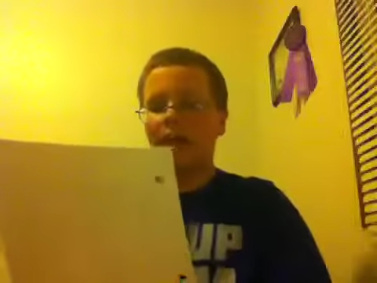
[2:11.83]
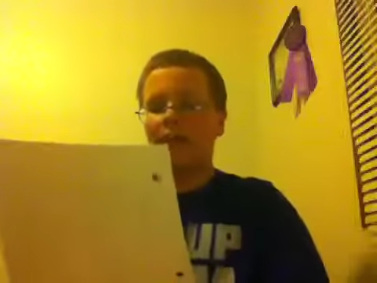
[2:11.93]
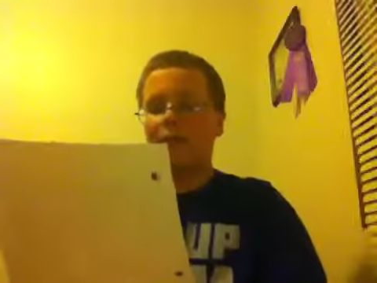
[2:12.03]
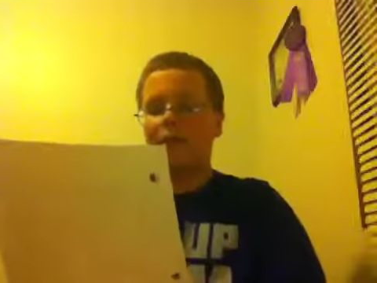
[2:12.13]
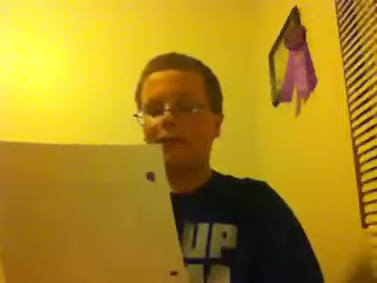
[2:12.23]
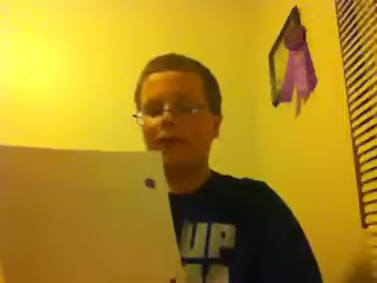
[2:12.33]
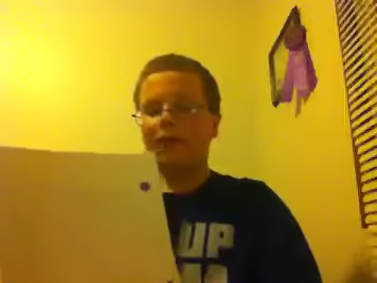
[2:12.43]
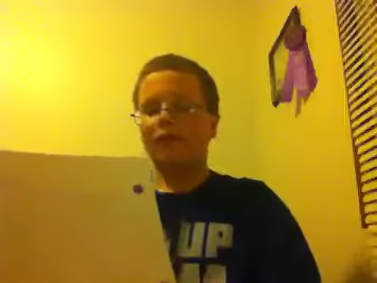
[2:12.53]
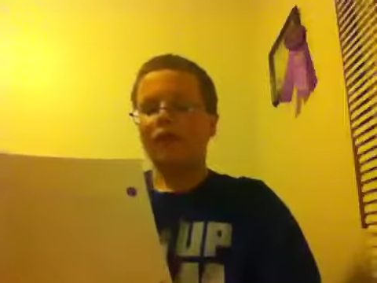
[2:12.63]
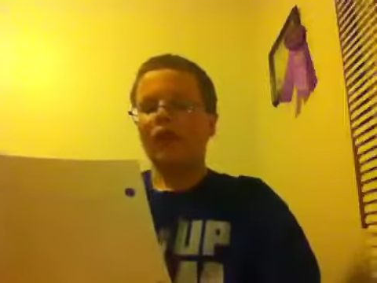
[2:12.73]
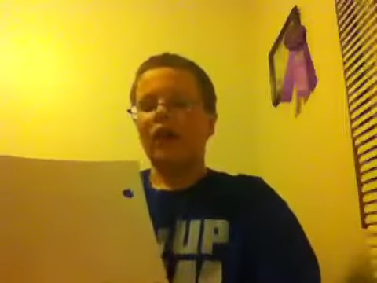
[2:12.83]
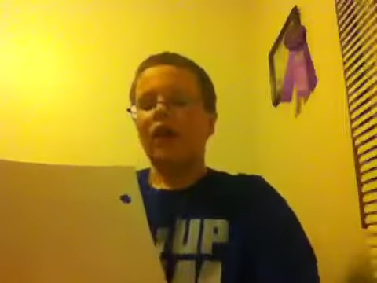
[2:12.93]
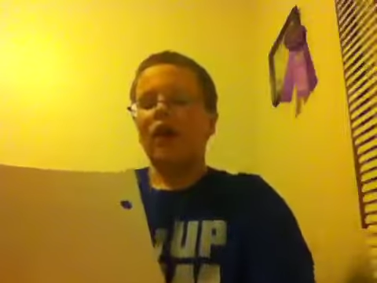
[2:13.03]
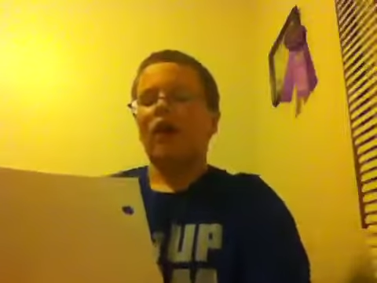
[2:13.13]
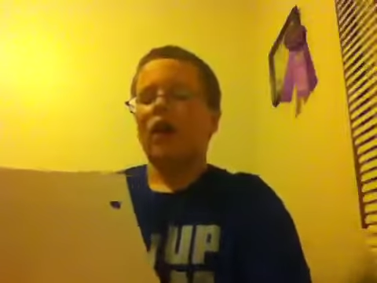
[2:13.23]
It would be
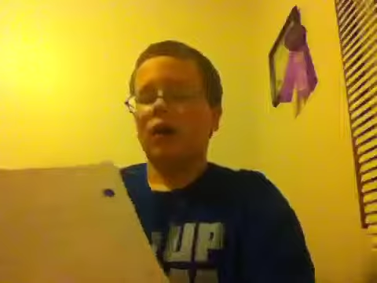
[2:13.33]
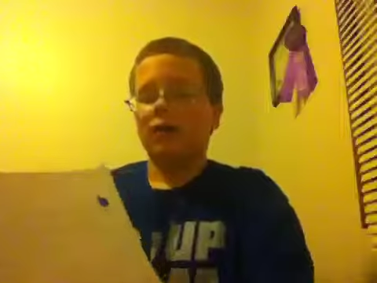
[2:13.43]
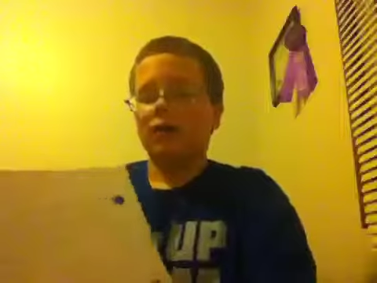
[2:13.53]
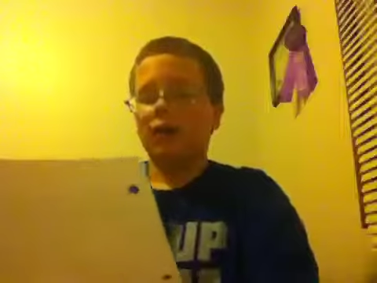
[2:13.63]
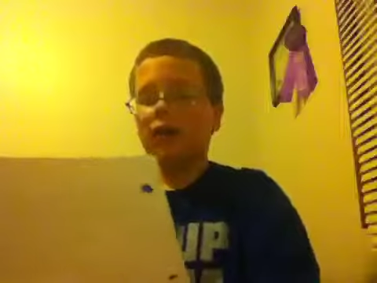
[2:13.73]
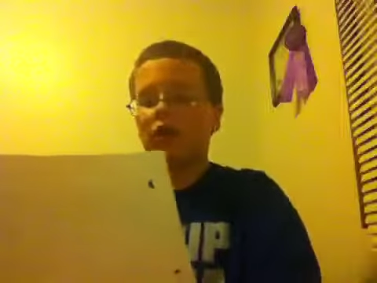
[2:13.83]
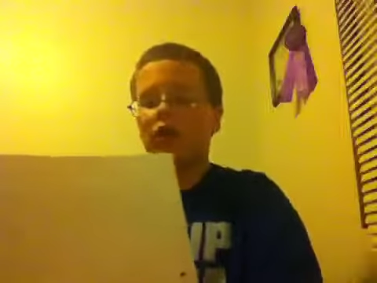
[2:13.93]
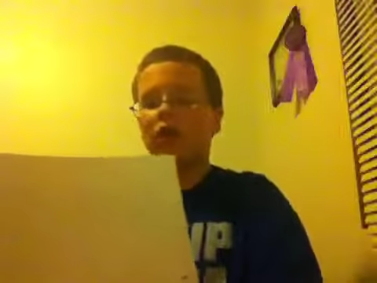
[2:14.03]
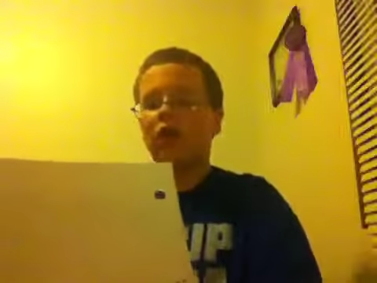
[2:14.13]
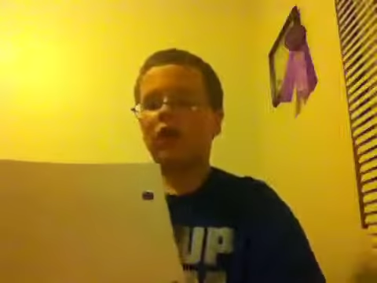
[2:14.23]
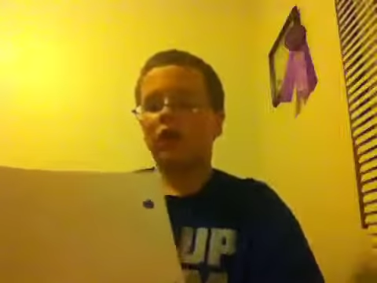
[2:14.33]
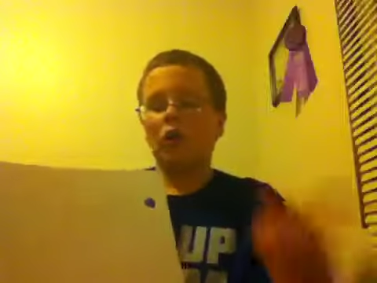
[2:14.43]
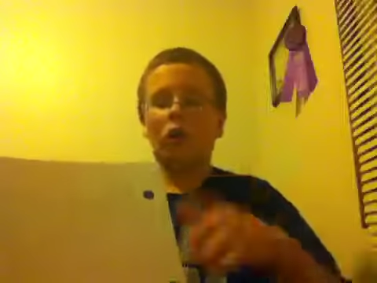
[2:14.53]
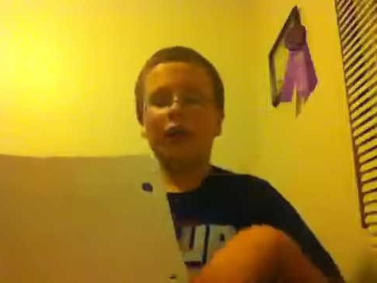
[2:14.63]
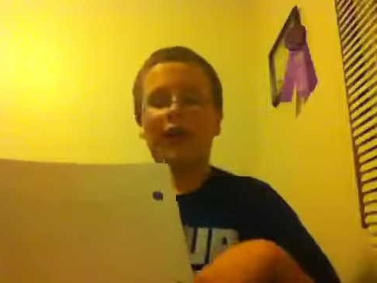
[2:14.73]
um,
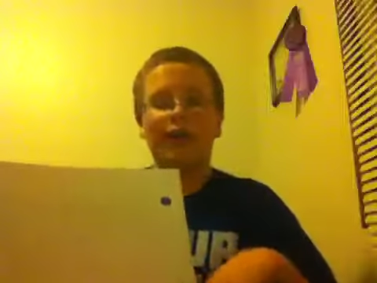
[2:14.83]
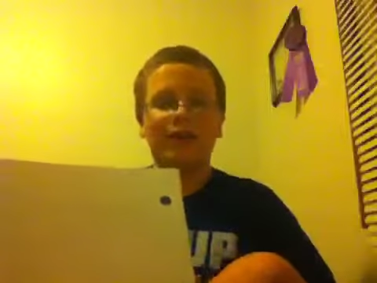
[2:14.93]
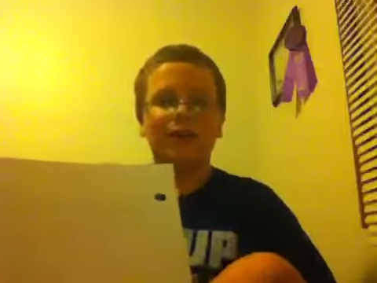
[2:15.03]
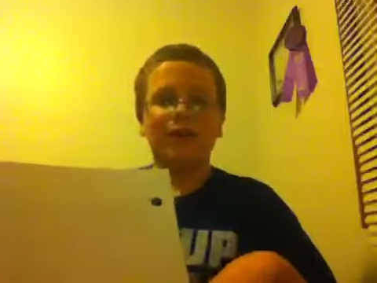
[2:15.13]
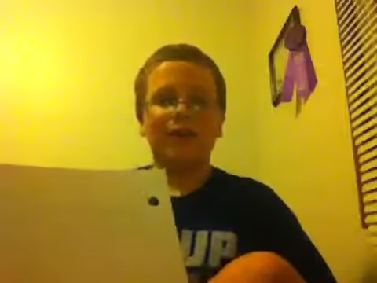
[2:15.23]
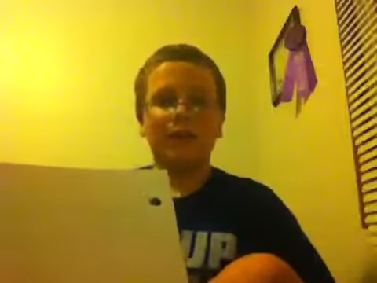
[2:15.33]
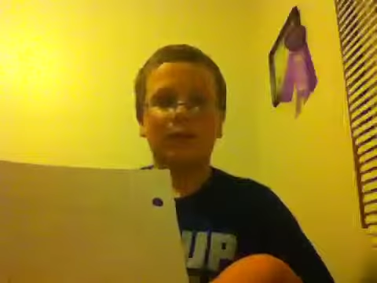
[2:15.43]
glorious,